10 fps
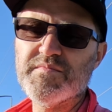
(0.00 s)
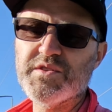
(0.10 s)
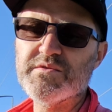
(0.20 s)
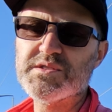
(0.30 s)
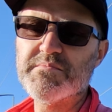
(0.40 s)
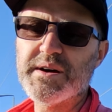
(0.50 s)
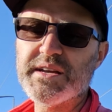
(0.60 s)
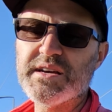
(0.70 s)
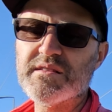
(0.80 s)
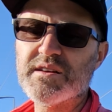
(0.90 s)
use the
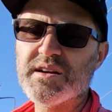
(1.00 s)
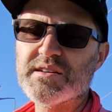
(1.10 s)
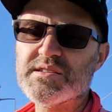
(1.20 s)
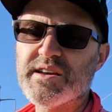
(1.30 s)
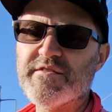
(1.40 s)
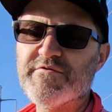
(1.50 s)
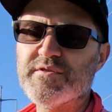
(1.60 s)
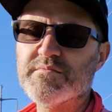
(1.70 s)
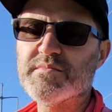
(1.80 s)
money that I saved from